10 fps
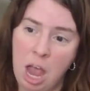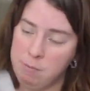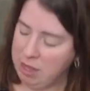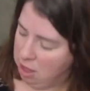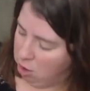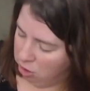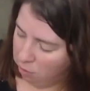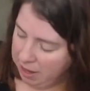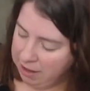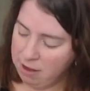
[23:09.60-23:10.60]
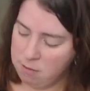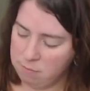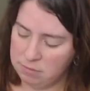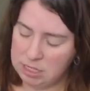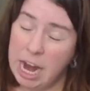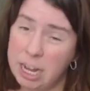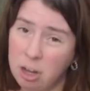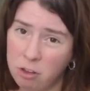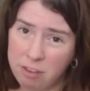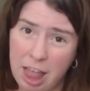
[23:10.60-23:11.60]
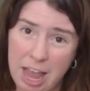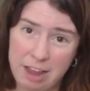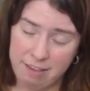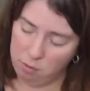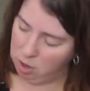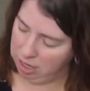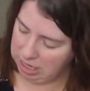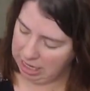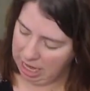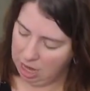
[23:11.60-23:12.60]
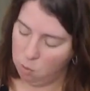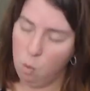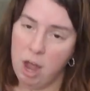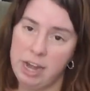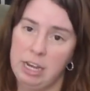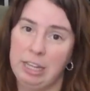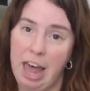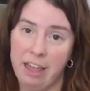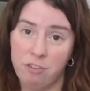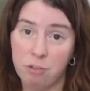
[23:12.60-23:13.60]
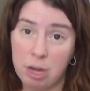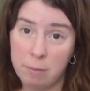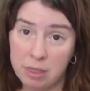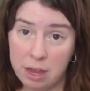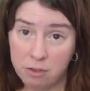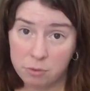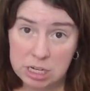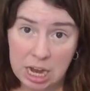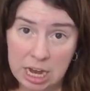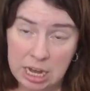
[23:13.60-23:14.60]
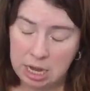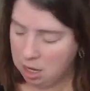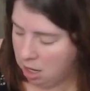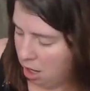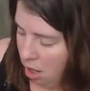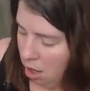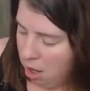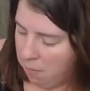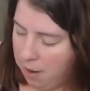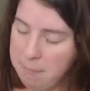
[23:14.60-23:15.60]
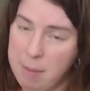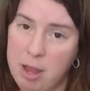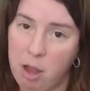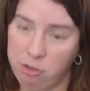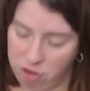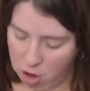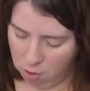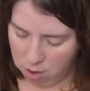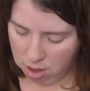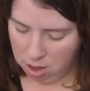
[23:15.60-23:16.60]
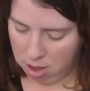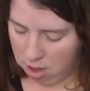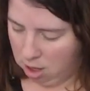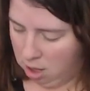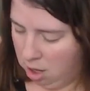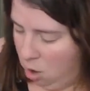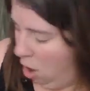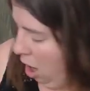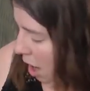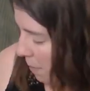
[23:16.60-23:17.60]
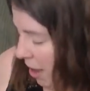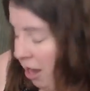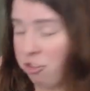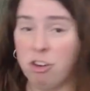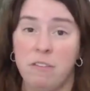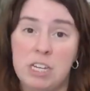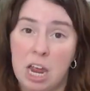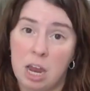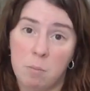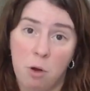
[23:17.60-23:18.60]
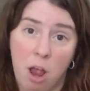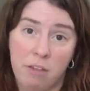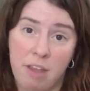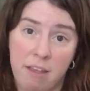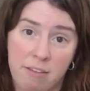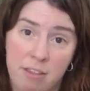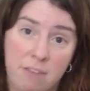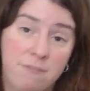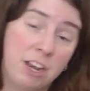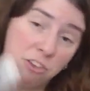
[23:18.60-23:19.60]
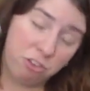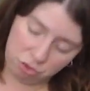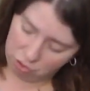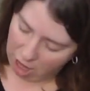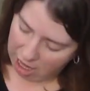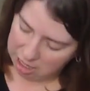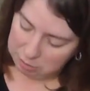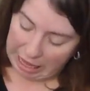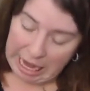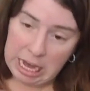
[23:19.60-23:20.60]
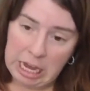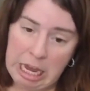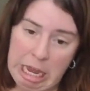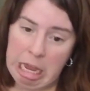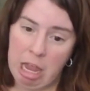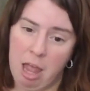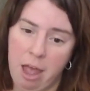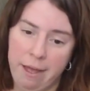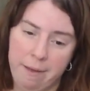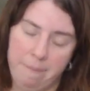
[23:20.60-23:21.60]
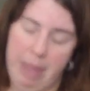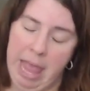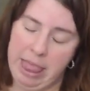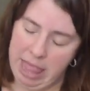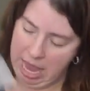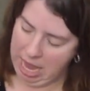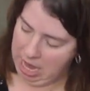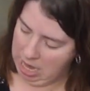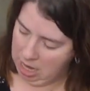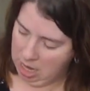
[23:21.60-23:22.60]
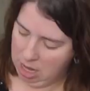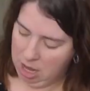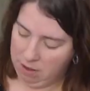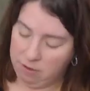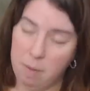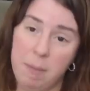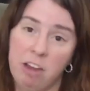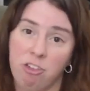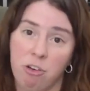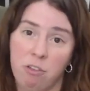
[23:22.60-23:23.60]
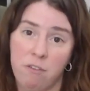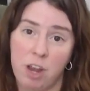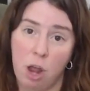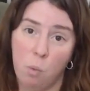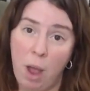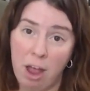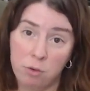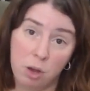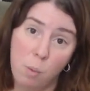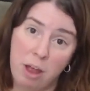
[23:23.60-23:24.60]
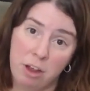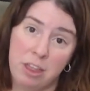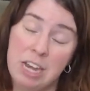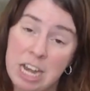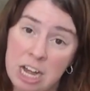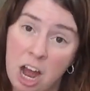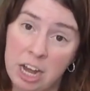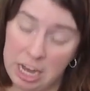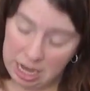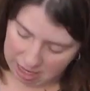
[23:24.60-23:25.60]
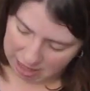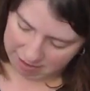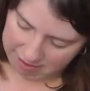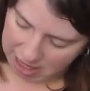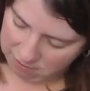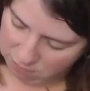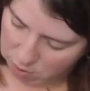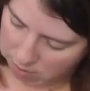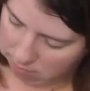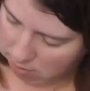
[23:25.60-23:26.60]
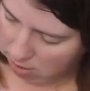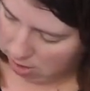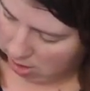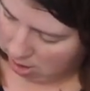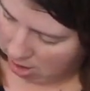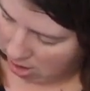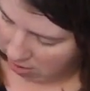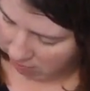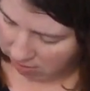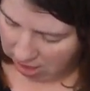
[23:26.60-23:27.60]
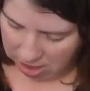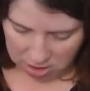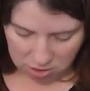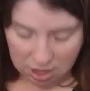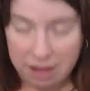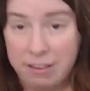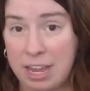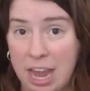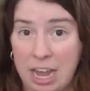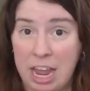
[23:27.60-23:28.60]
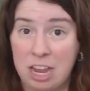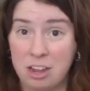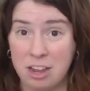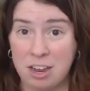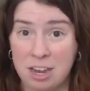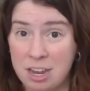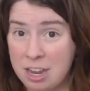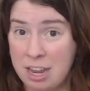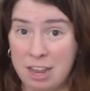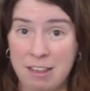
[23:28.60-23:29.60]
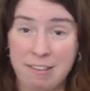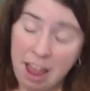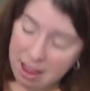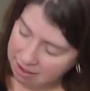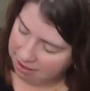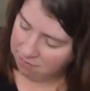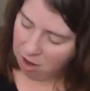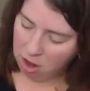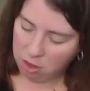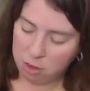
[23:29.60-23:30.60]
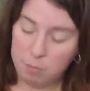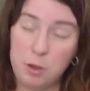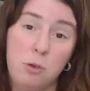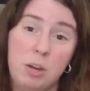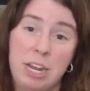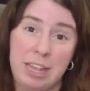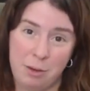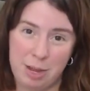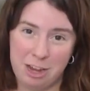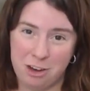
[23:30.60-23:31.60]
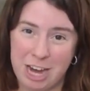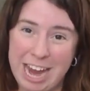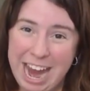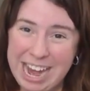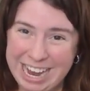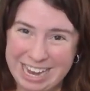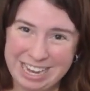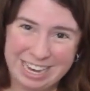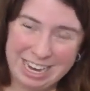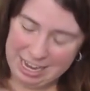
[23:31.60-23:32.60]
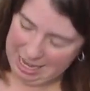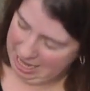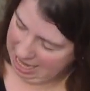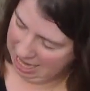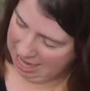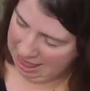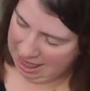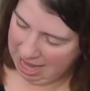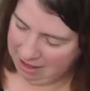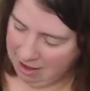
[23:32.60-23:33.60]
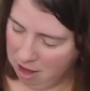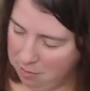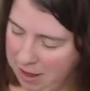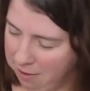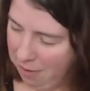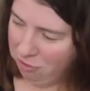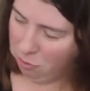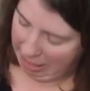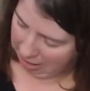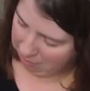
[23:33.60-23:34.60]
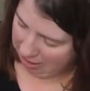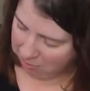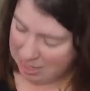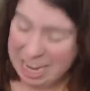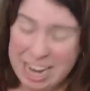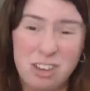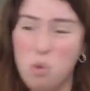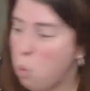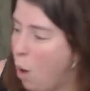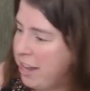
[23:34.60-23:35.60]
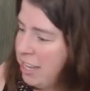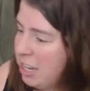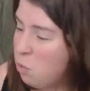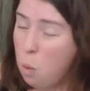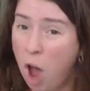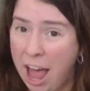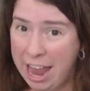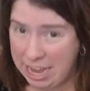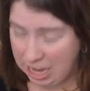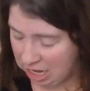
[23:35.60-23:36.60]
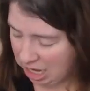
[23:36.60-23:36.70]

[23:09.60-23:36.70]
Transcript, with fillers: I mean, there'll be some title slides that will indicate what live stream things were dyed in, but maybe I'll show a picture of the dyeing process, the finished dried blank, and then some pictures of it unwound on the Knitty Naughty and then in skein form. So then you guys can get a good sense of all the beauty that we created in that sock blank special week, because we dyed 21